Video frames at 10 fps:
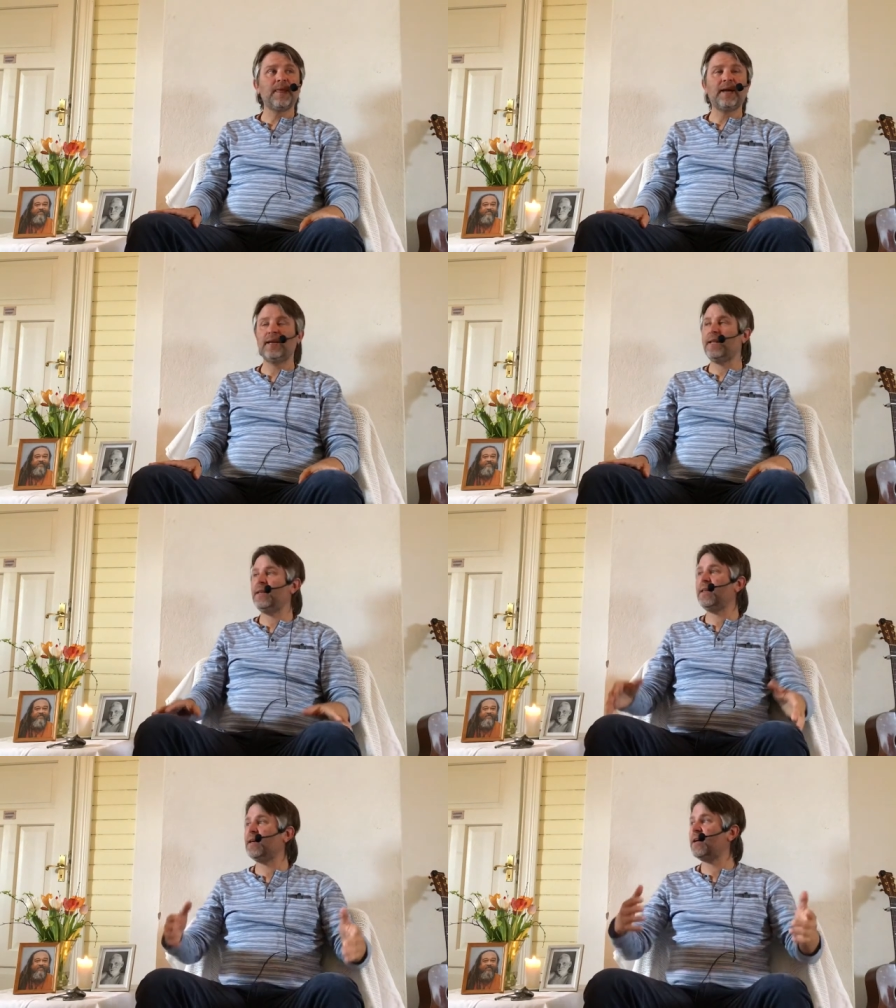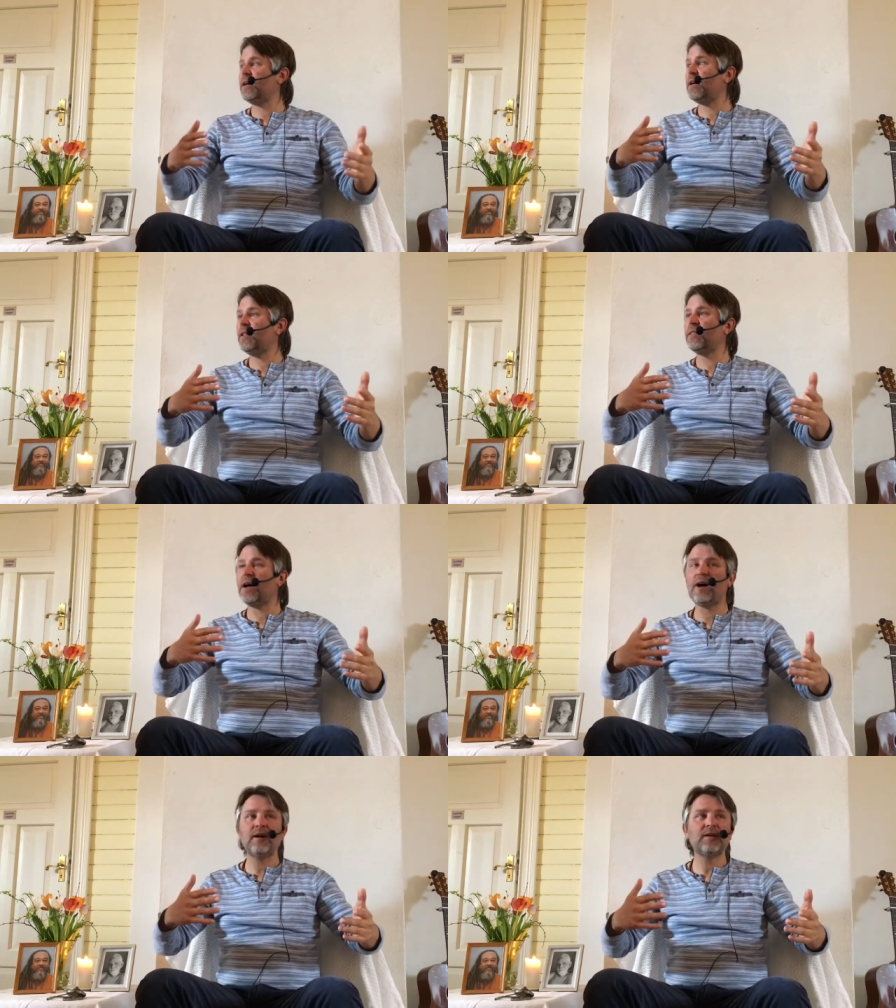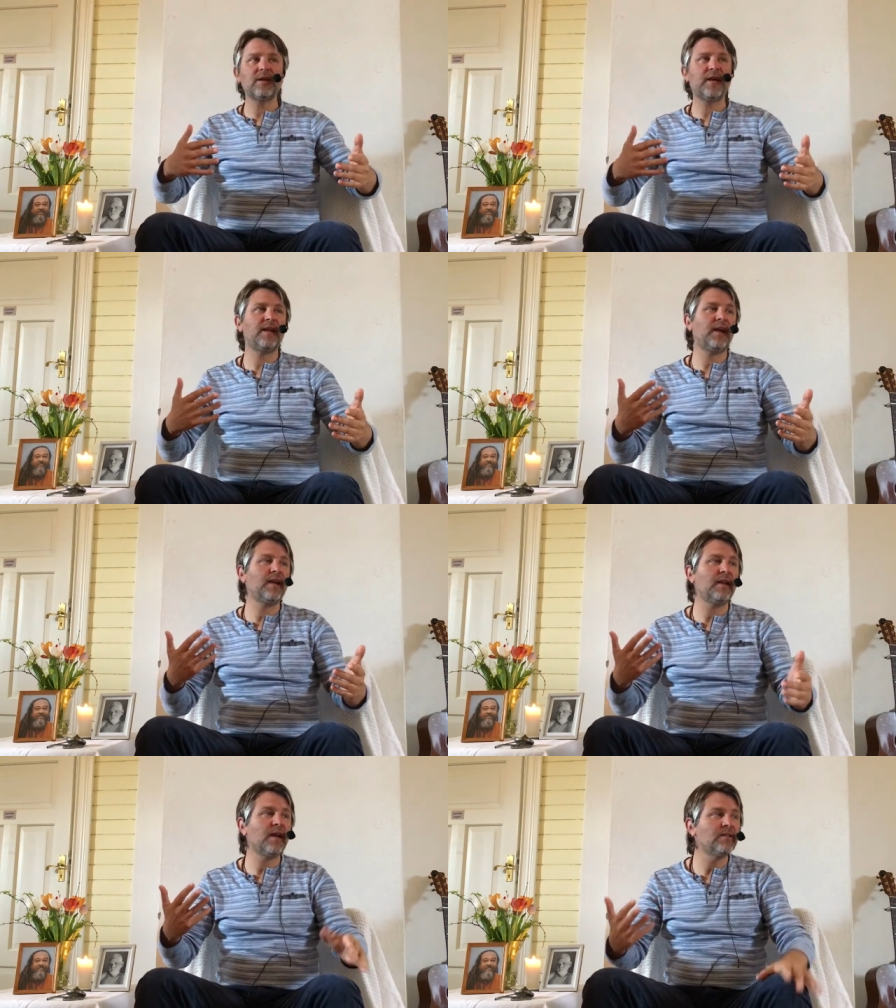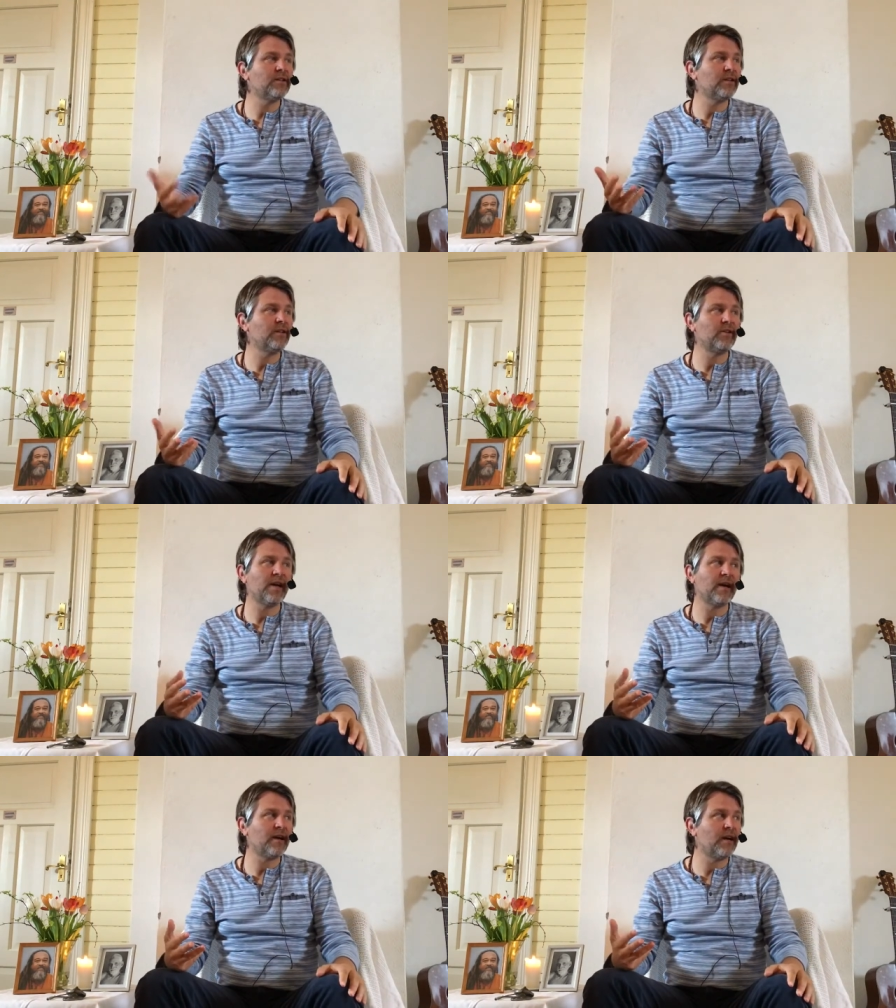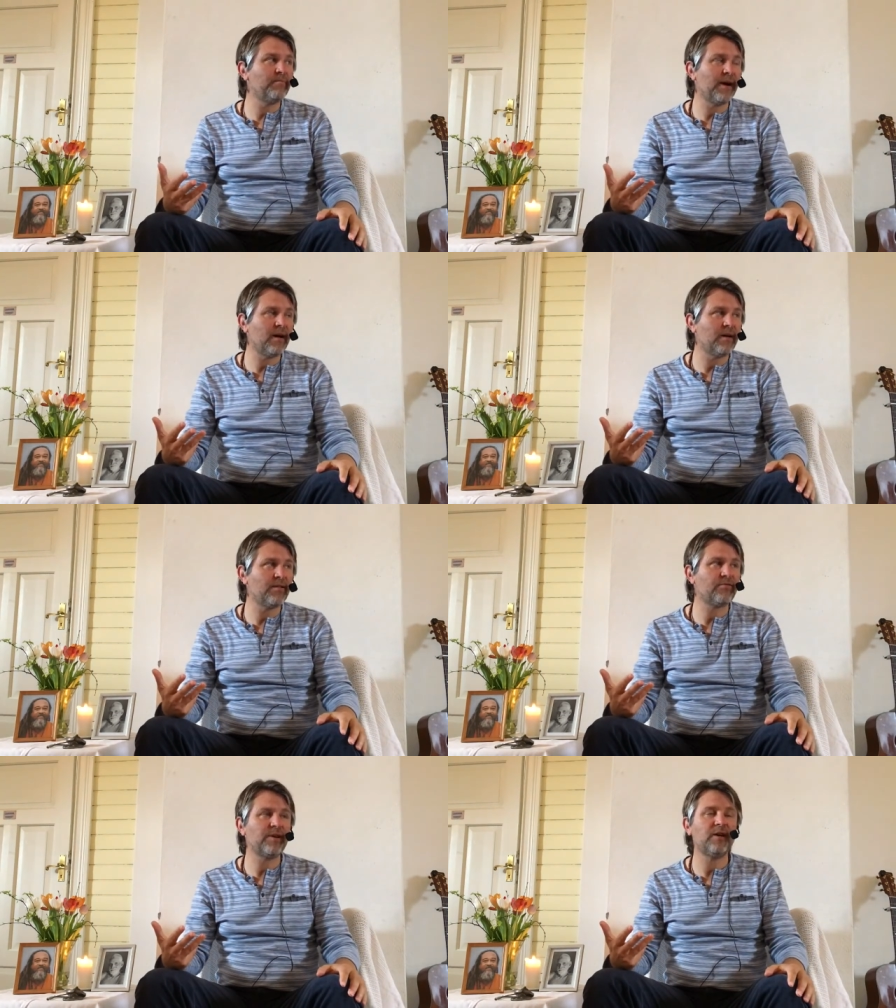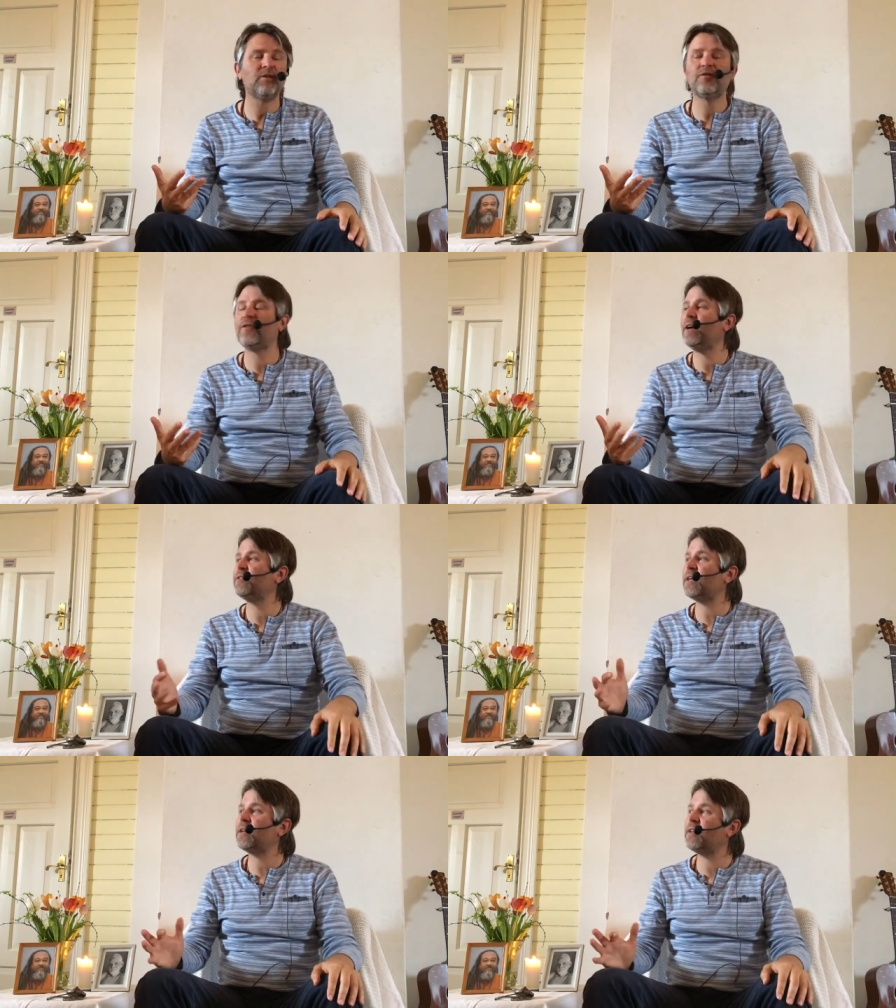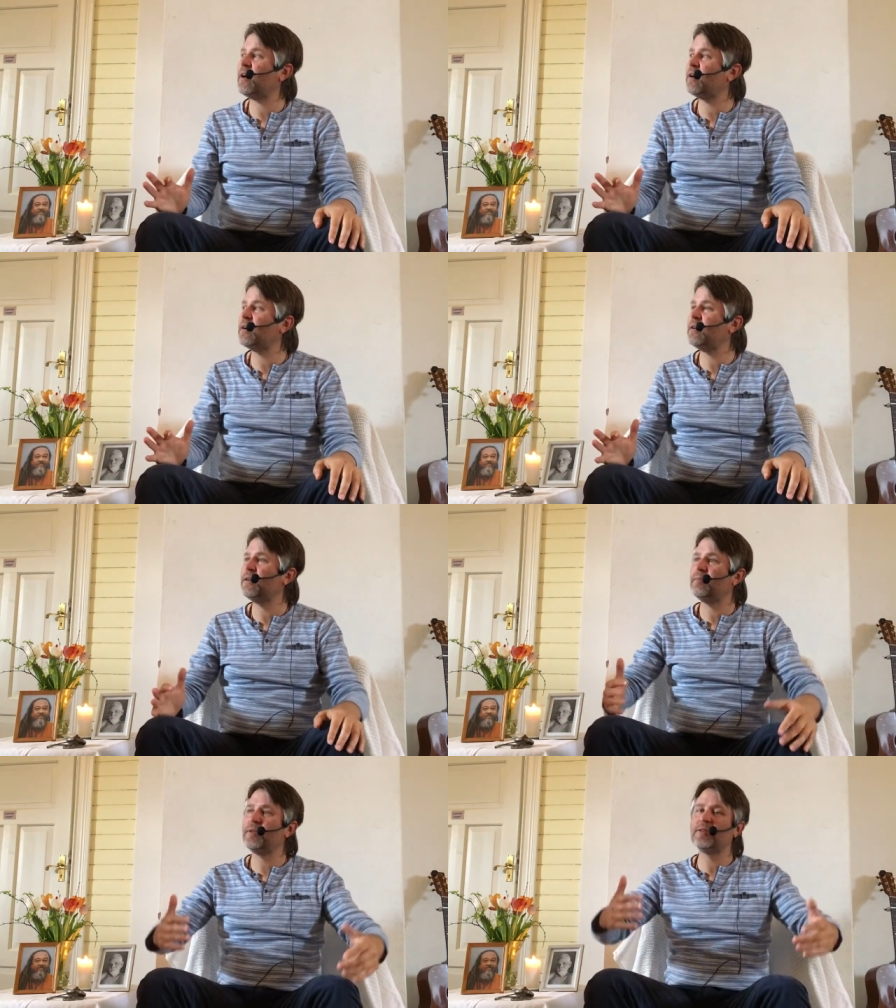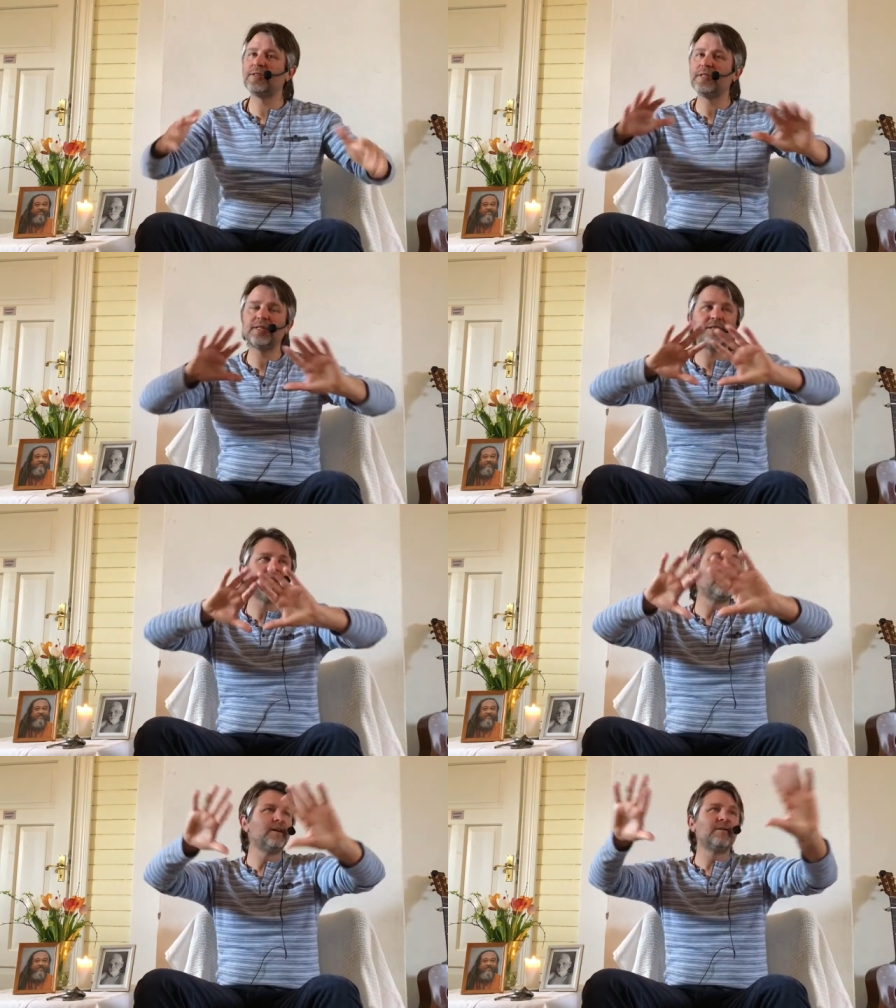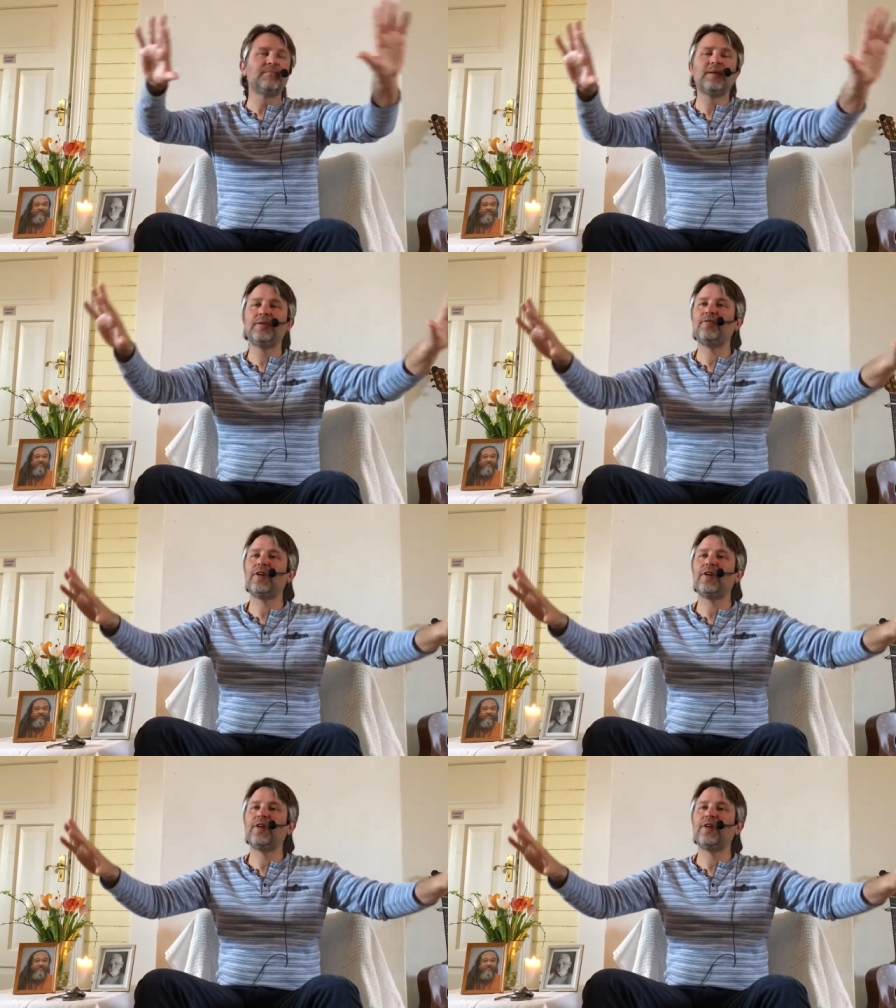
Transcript: And in India, the hug, in, in London, you get about a three or five second hug because there's maybe